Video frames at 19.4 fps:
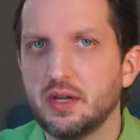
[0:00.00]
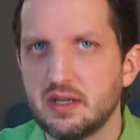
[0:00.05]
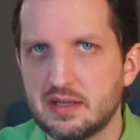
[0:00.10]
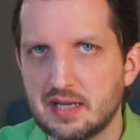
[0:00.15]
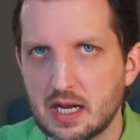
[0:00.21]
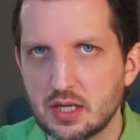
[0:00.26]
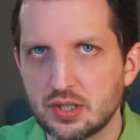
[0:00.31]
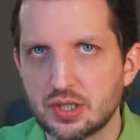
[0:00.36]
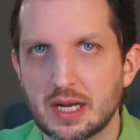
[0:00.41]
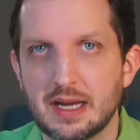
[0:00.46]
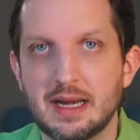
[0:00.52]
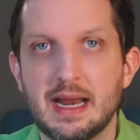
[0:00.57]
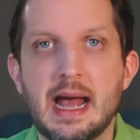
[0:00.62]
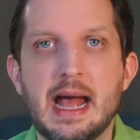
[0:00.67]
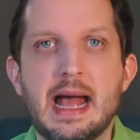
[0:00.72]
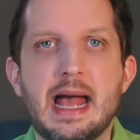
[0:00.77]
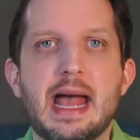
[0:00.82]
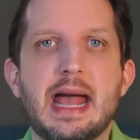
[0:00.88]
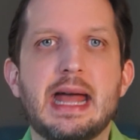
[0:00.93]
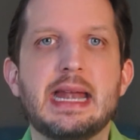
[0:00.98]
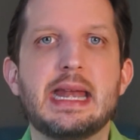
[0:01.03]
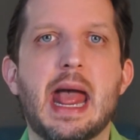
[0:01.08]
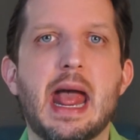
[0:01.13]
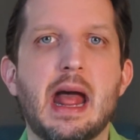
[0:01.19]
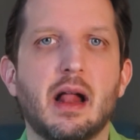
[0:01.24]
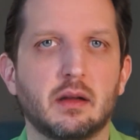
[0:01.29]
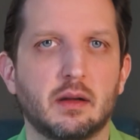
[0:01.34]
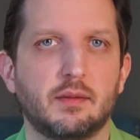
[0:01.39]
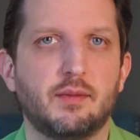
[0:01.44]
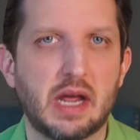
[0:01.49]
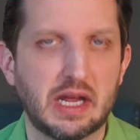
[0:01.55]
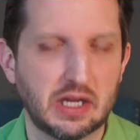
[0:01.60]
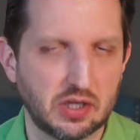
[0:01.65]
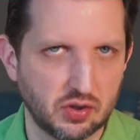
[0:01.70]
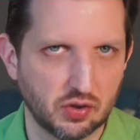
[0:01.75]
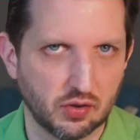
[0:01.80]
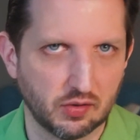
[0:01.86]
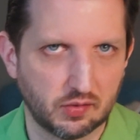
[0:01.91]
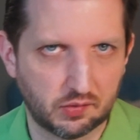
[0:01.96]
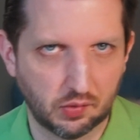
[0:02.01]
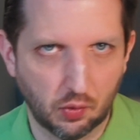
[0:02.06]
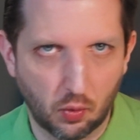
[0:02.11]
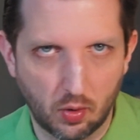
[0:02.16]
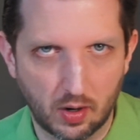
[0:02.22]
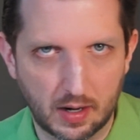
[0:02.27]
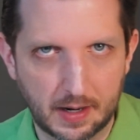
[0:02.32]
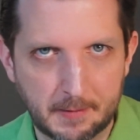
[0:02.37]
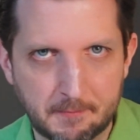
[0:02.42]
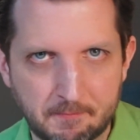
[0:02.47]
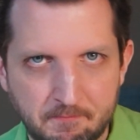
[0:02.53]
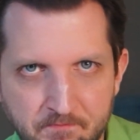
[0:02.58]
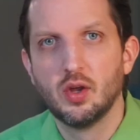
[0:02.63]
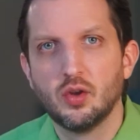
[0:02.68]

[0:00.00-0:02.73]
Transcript: attention and elevate your story.